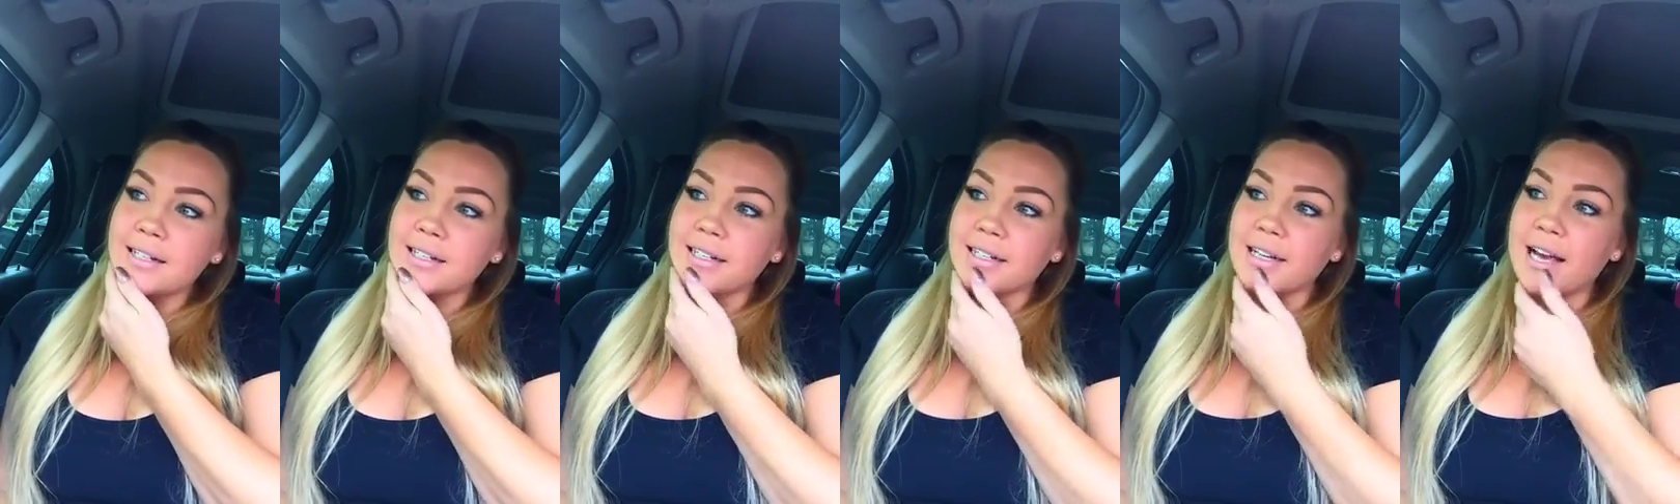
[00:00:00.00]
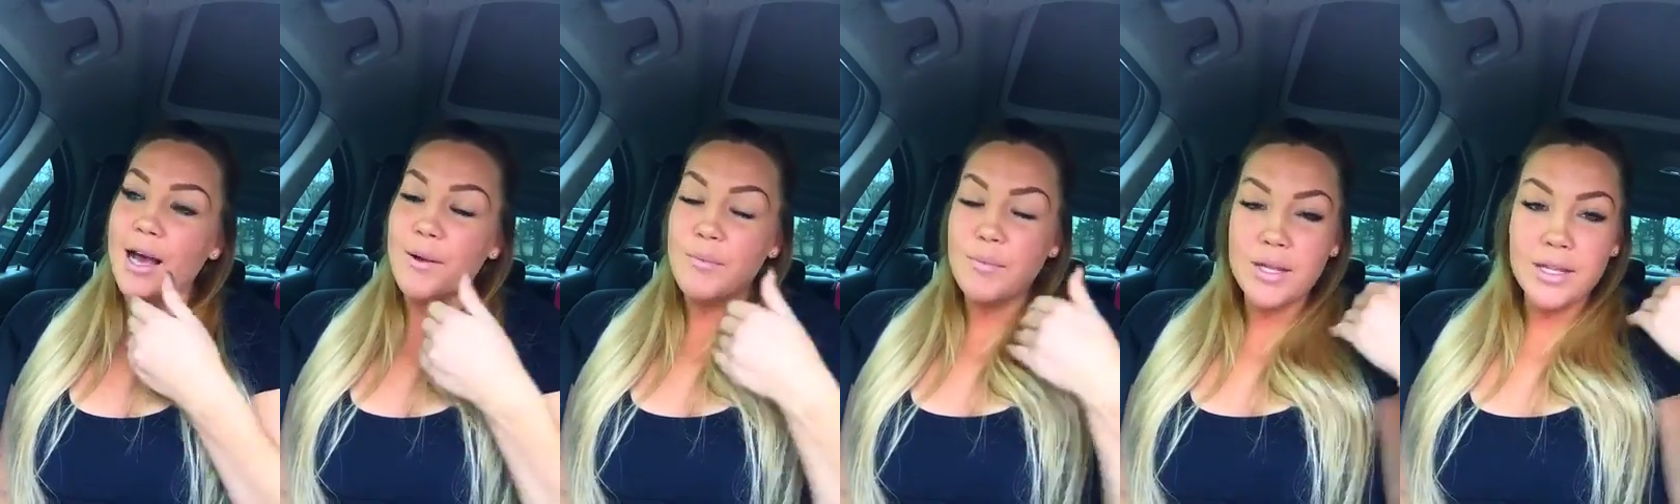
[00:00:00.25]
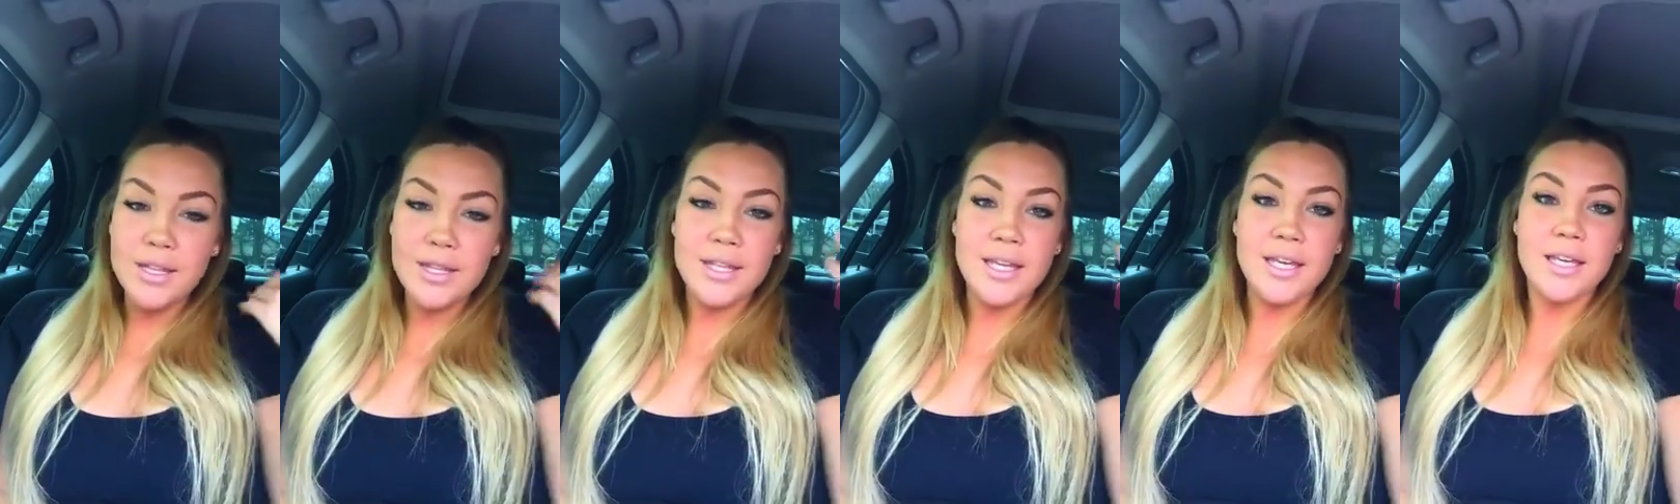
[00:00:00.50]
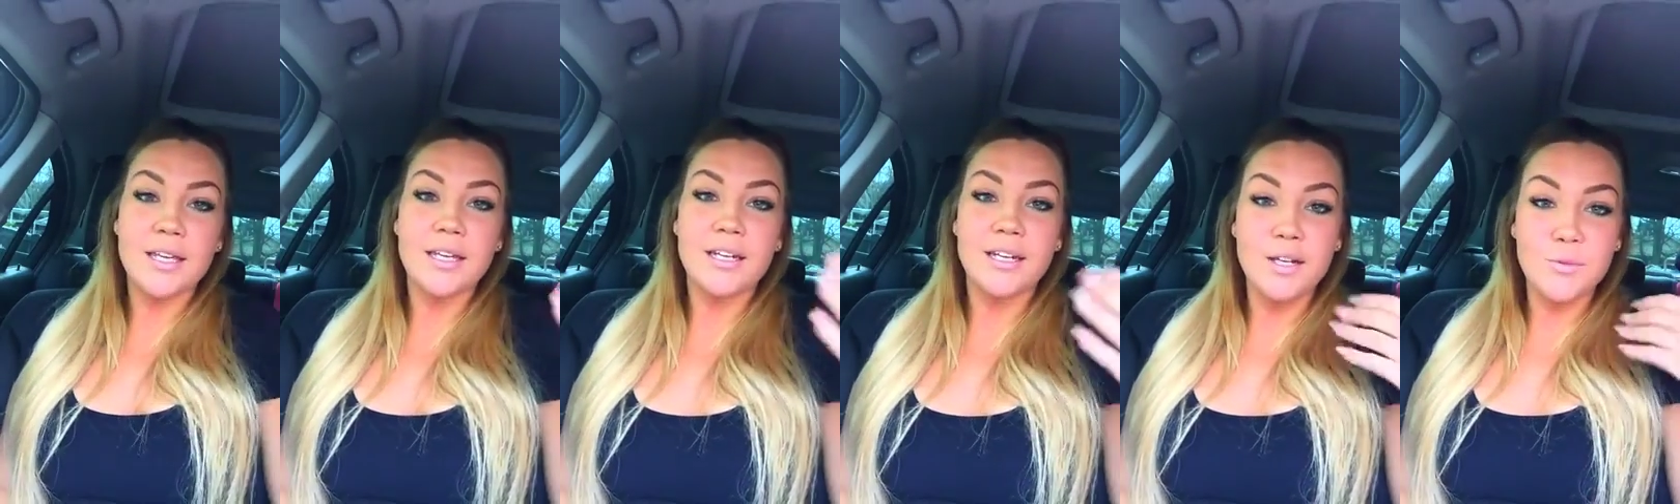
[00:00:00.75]
it got me
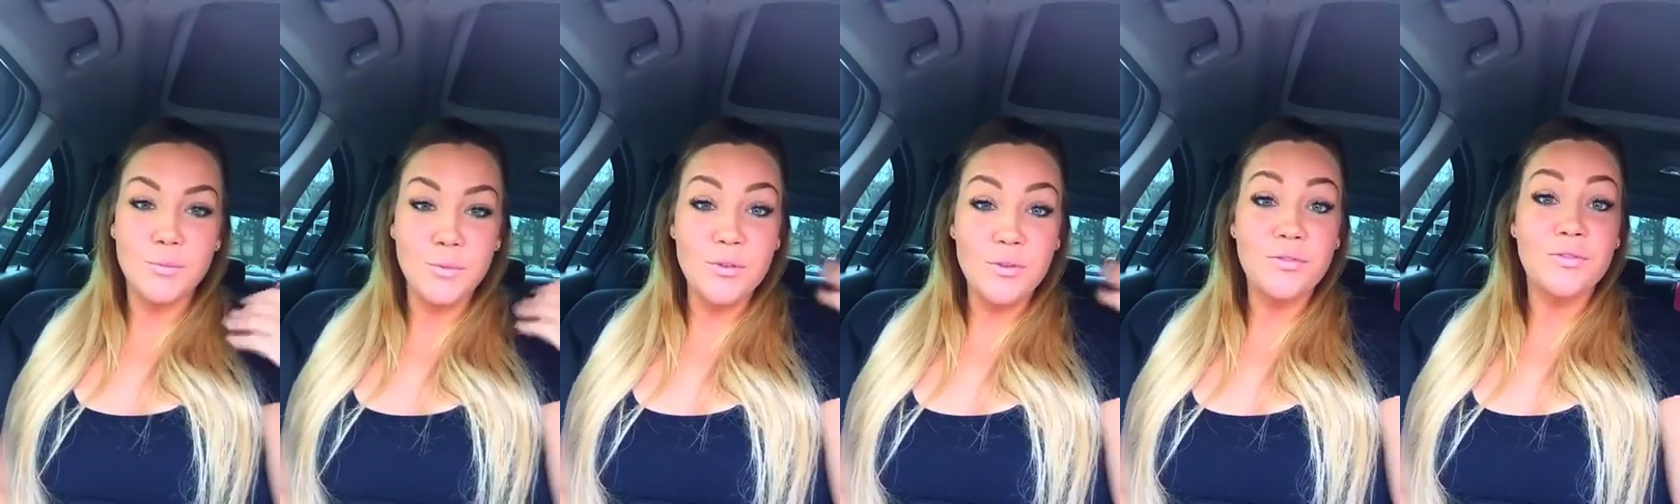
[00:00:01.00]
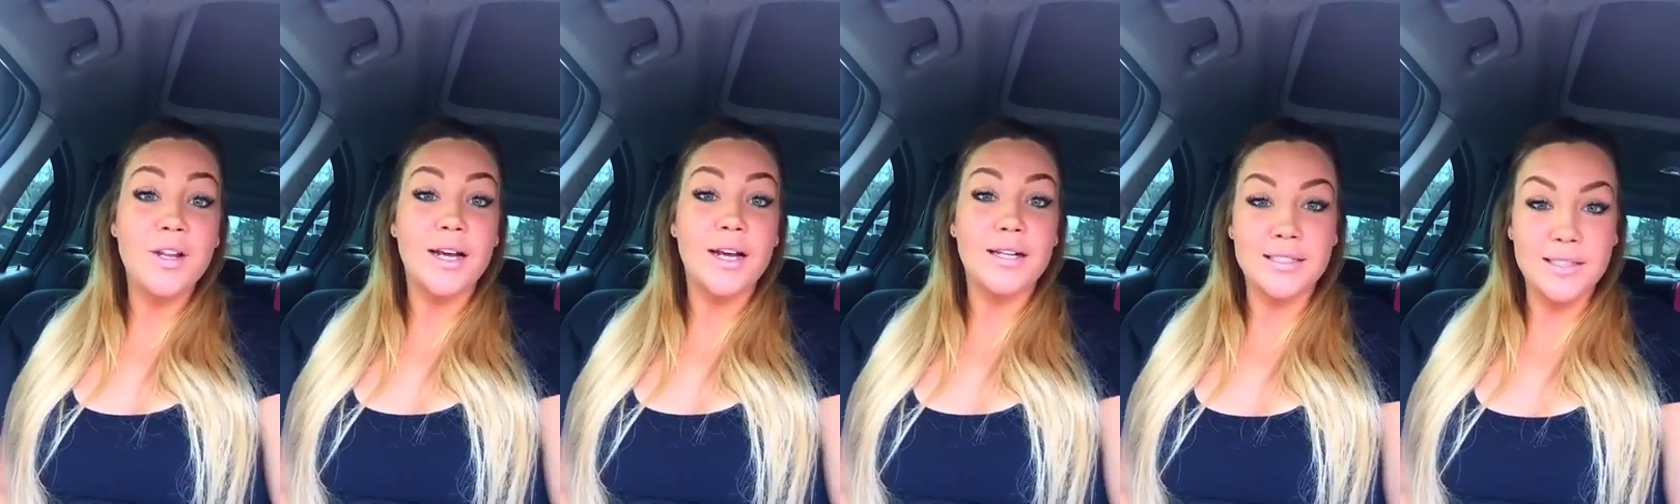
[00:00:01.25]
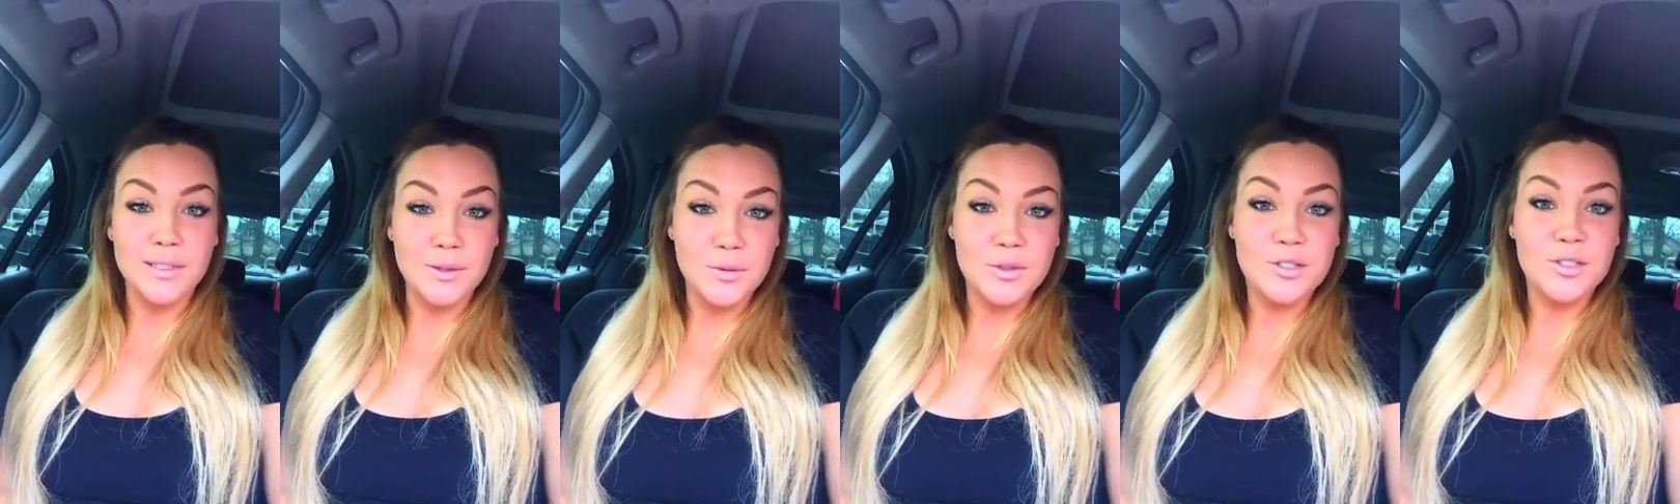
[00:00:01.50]
thinking and reflecting,